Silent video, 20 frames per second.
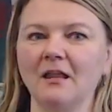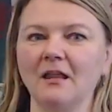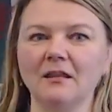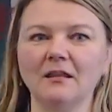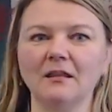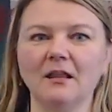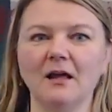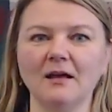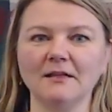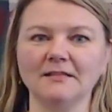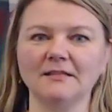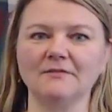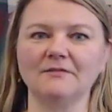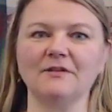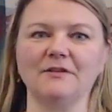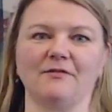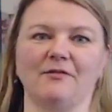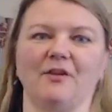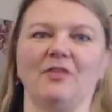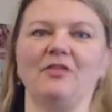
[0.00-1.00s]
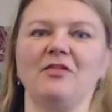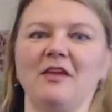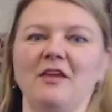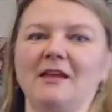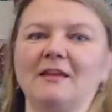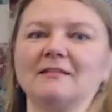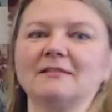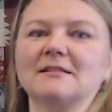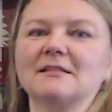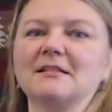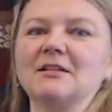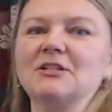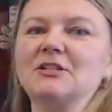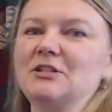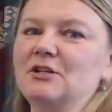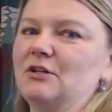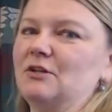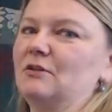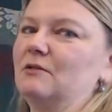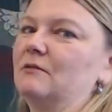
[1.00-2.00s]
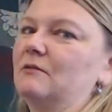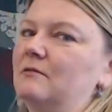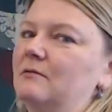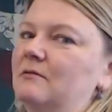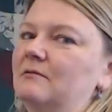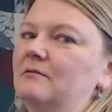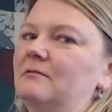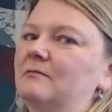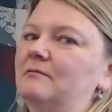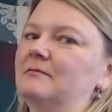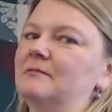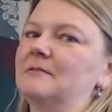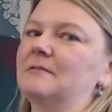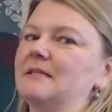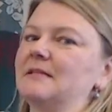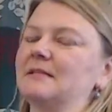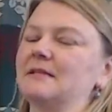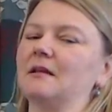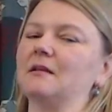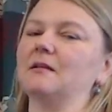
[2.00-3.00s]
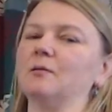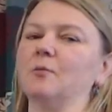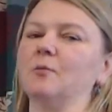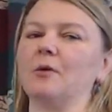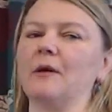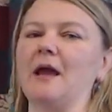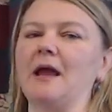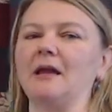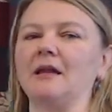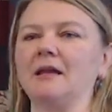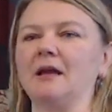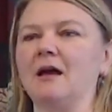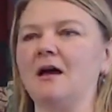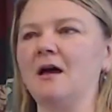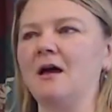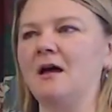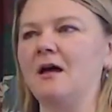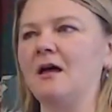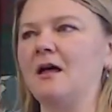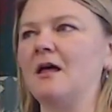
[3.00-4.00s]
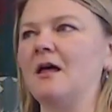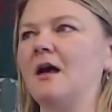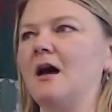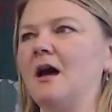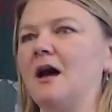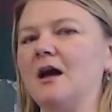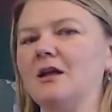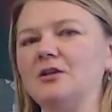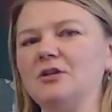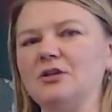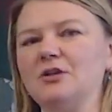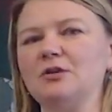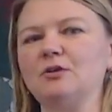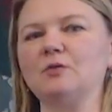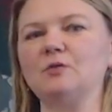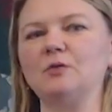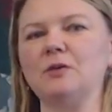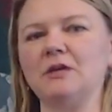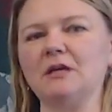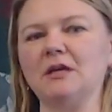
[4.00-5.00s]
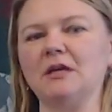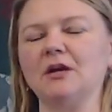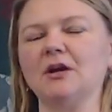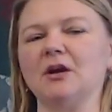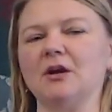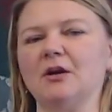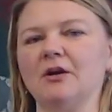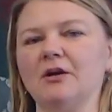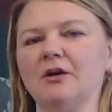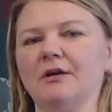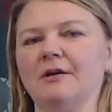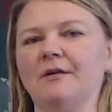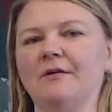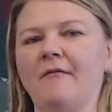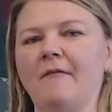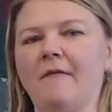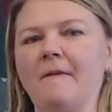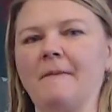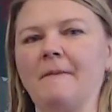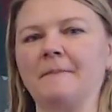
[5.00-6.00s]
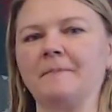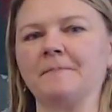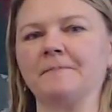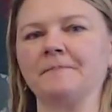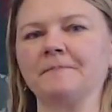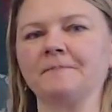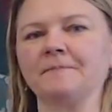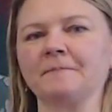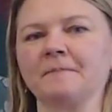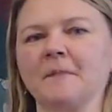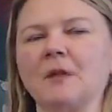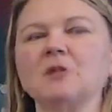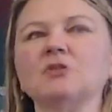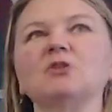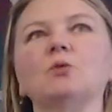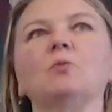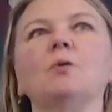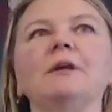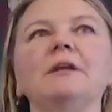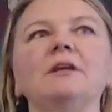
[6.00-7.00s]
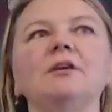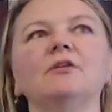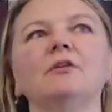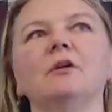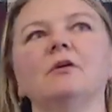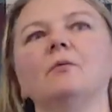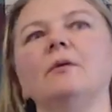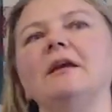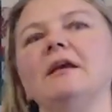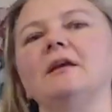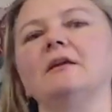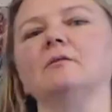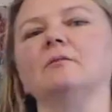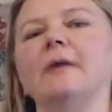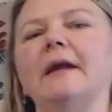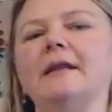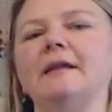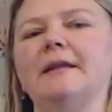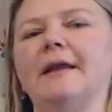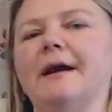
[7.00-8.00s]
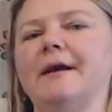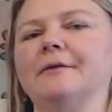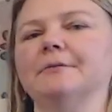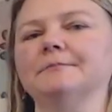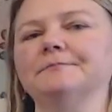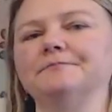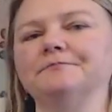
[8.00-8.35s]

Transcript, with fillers: Lots of different things to do to celebrate a new year. So, what year are we in right now?